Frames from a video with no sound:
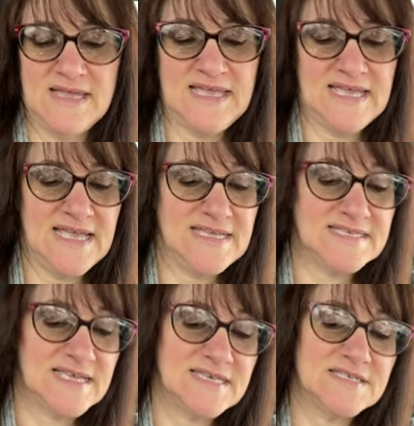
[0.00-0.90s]
he
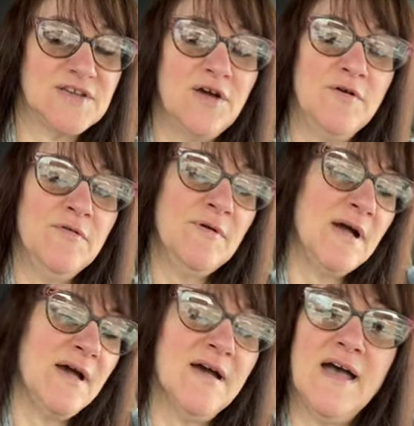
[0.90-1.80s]
says no
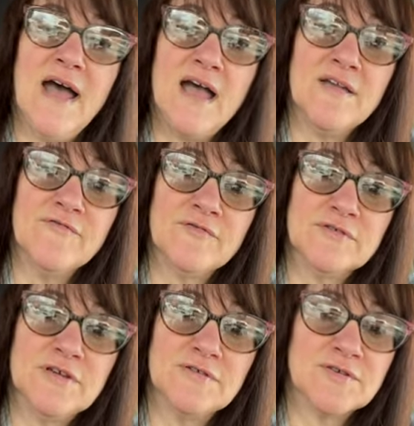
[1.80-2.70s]
uh, high
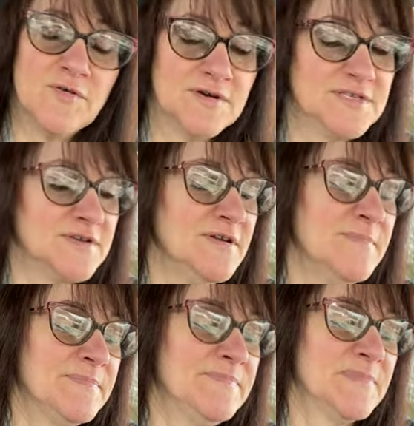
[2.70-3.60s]
fructose corn syrup,
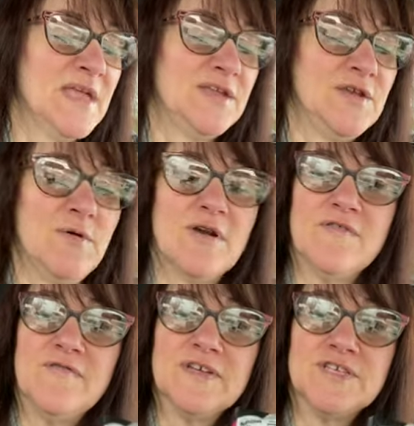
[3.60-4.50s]
no
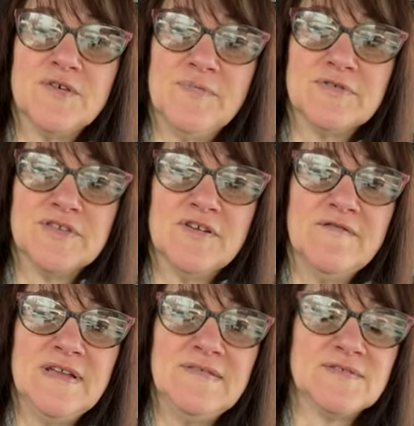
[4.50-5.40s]
artificial
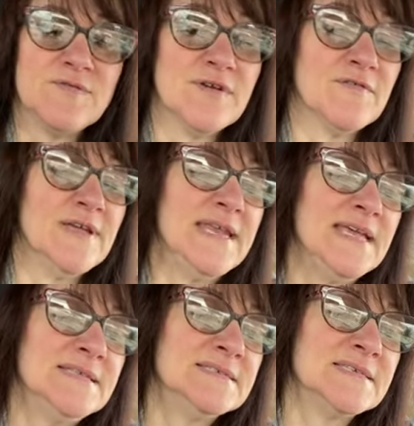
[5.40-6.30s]
preservatives or
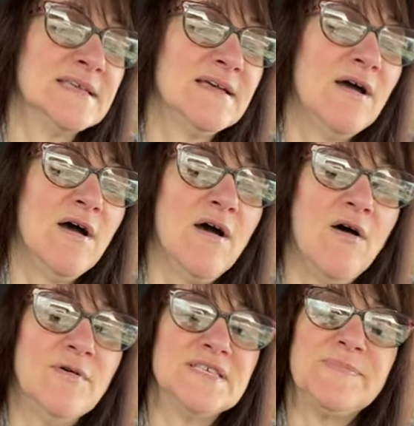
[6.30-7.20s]
ingredients,
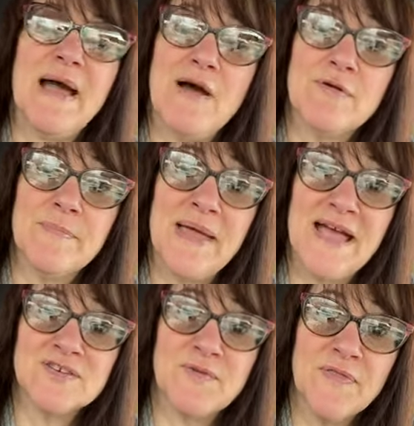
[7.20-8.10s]
always power
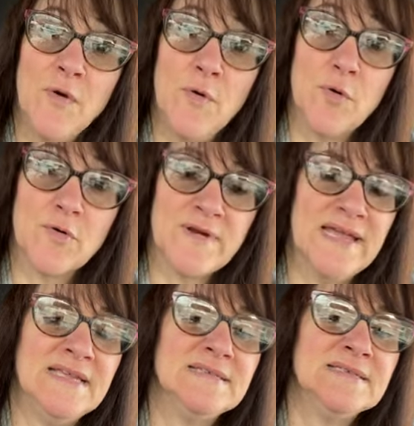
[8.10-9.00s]
packed with whole
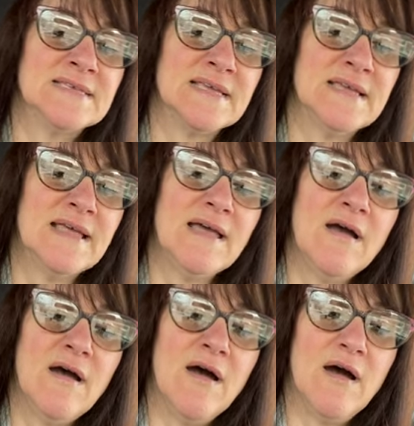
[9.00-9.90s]
grains,
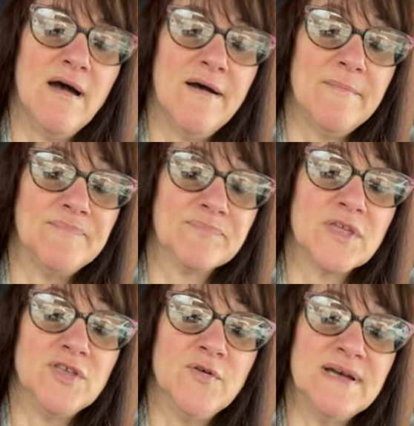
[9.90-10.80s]
um,
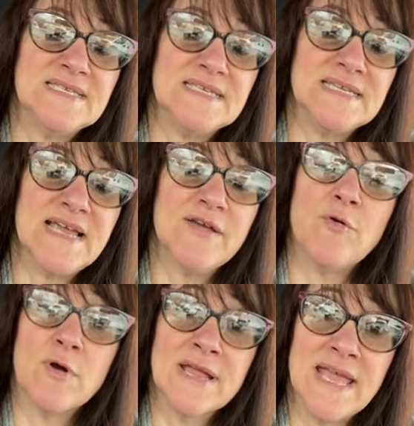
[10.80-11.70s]
U S D A
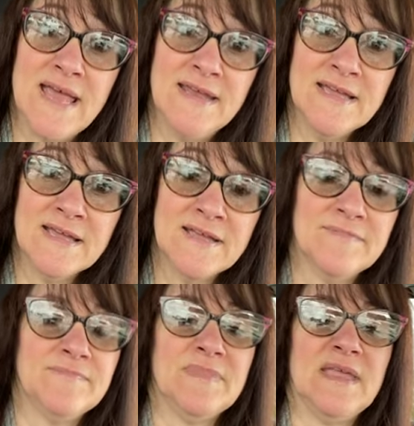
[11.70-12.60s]
organic
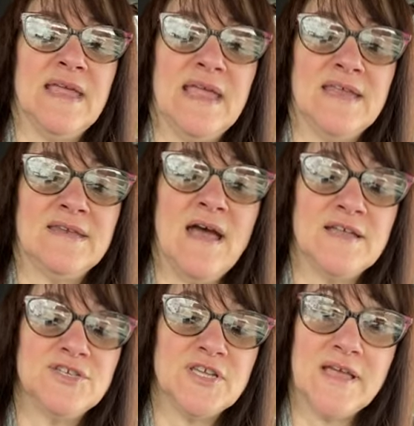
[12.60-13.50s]
and
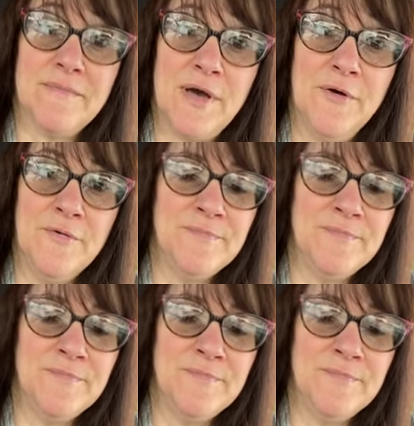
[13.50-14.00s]
non-G M O,